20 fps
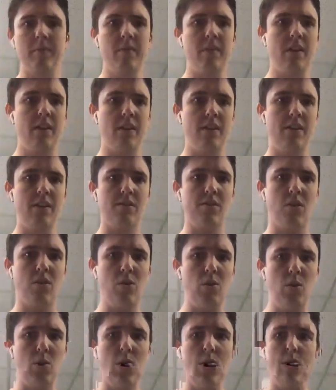This whole
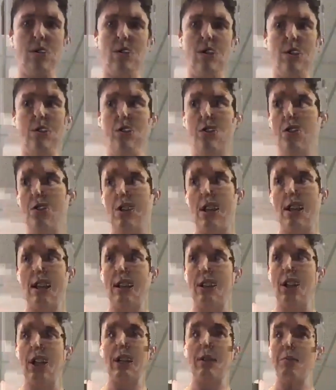process should take
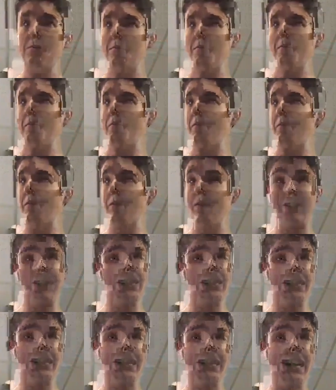like
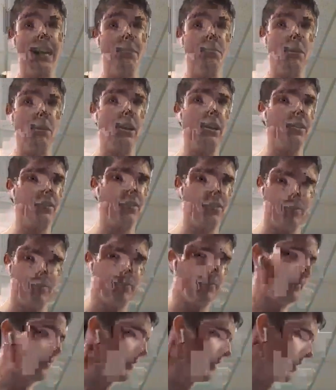10 minutes.
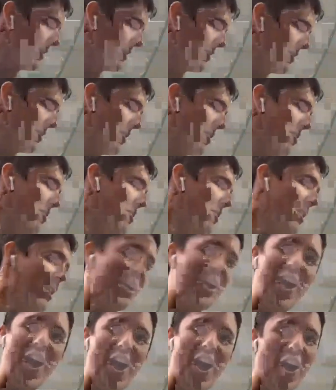So
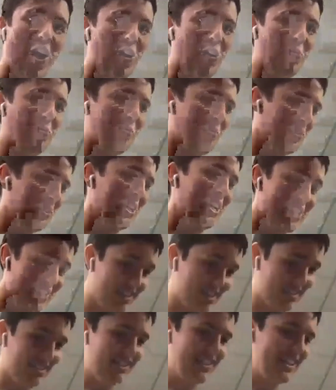hopefully it
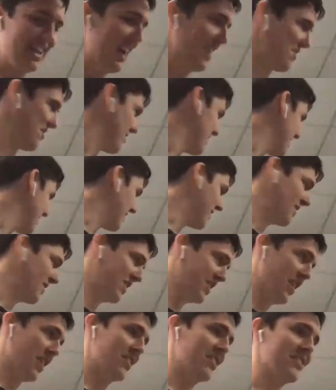actually
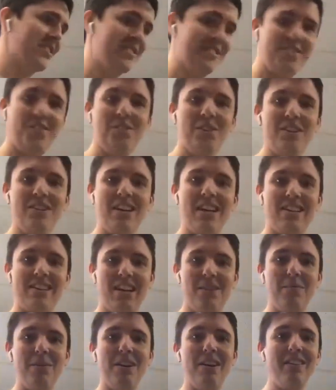does only take
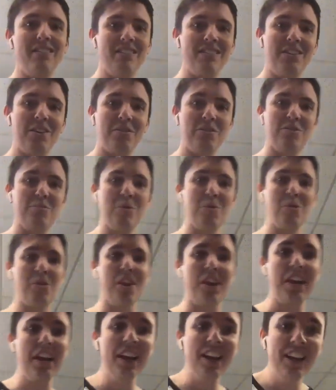10 minutes and goes
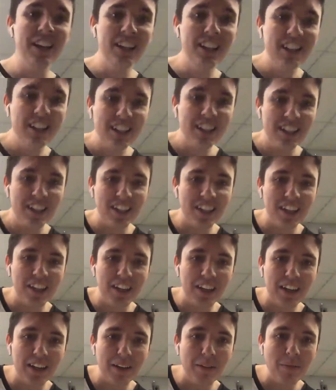smoothly.
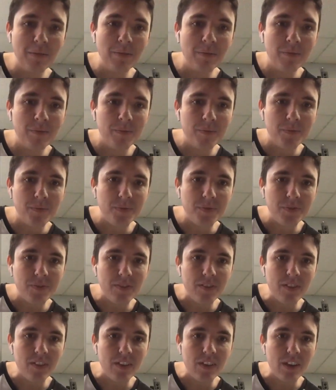All
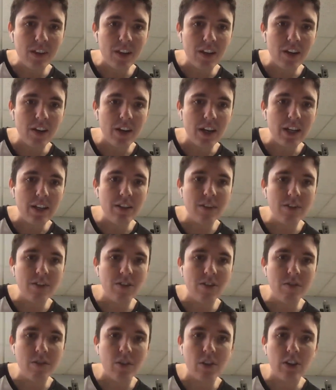right, so
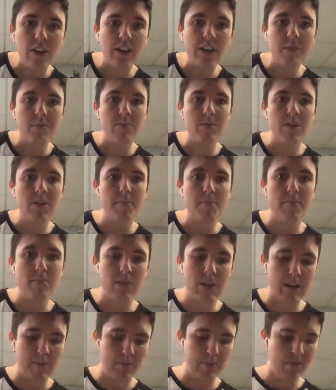for library prep,
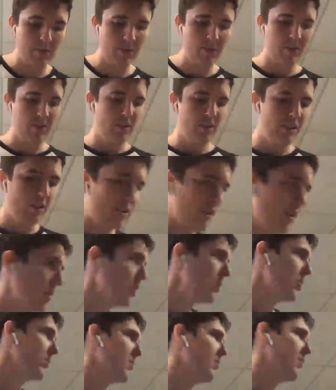
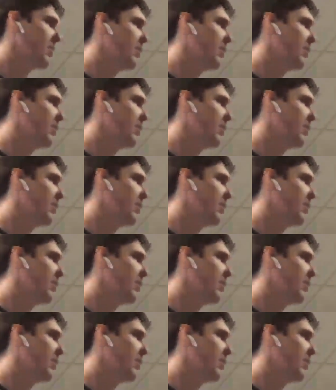I'm going to